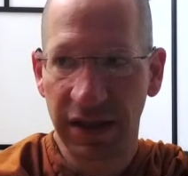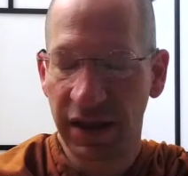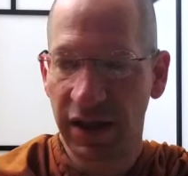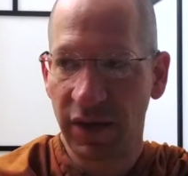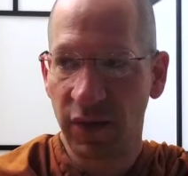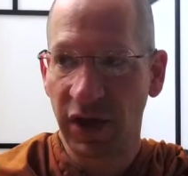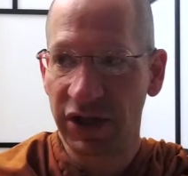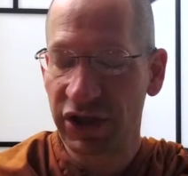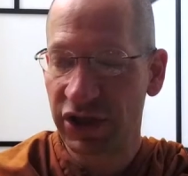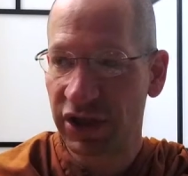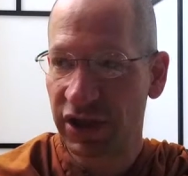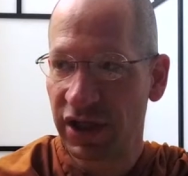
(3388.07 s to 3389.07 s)

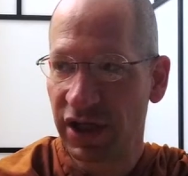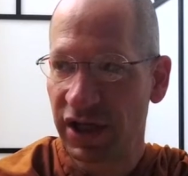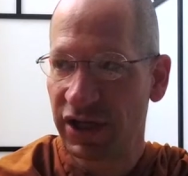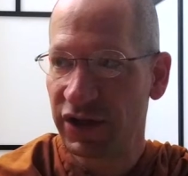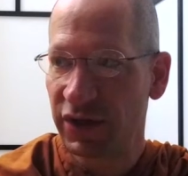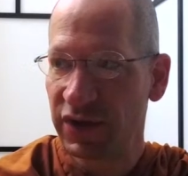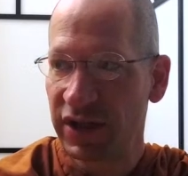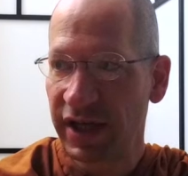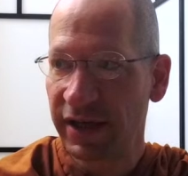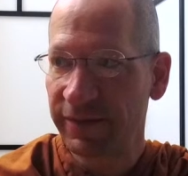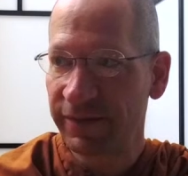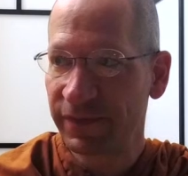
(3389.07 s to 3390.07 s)
watch on
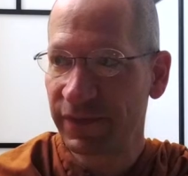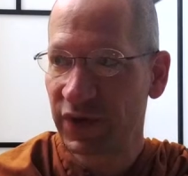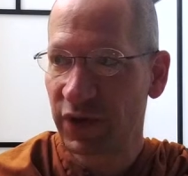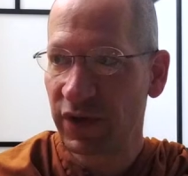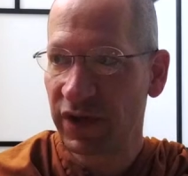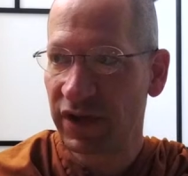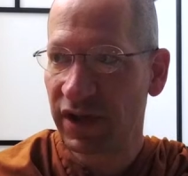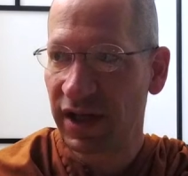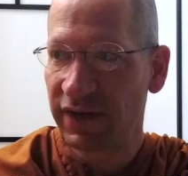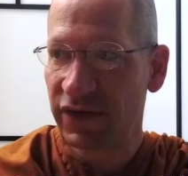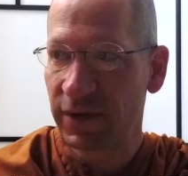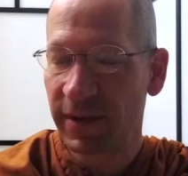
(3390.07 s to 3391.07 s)
Tuesday, tune into the
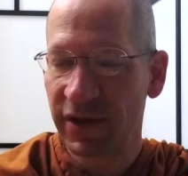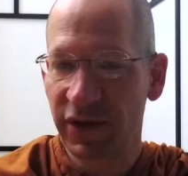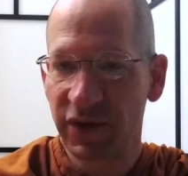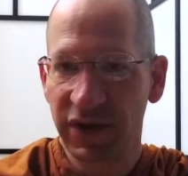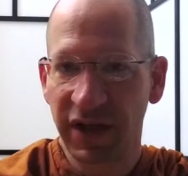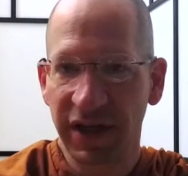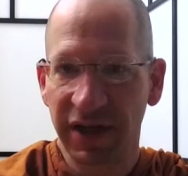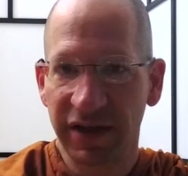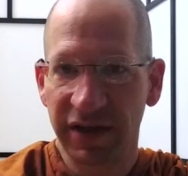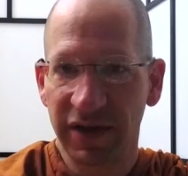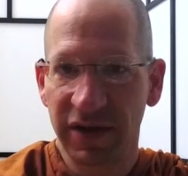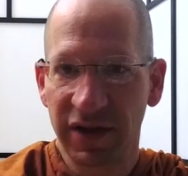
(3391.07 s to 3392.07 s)
live stream on Tuesday.
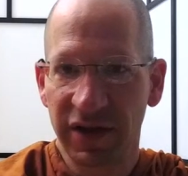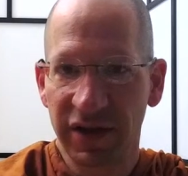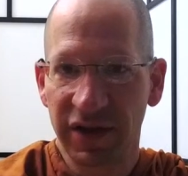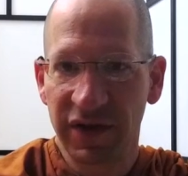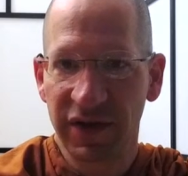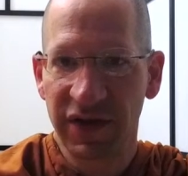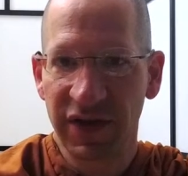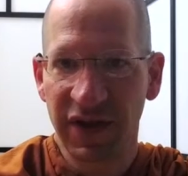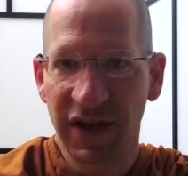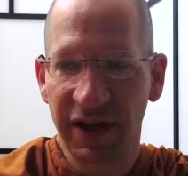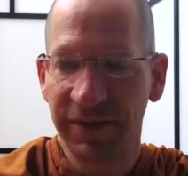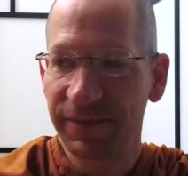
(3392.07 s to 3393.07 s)
See you
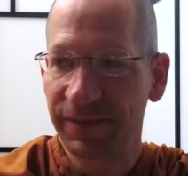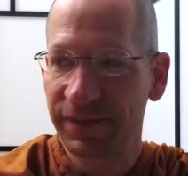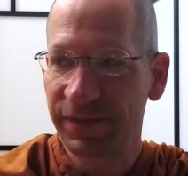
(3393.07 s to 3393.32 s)
then.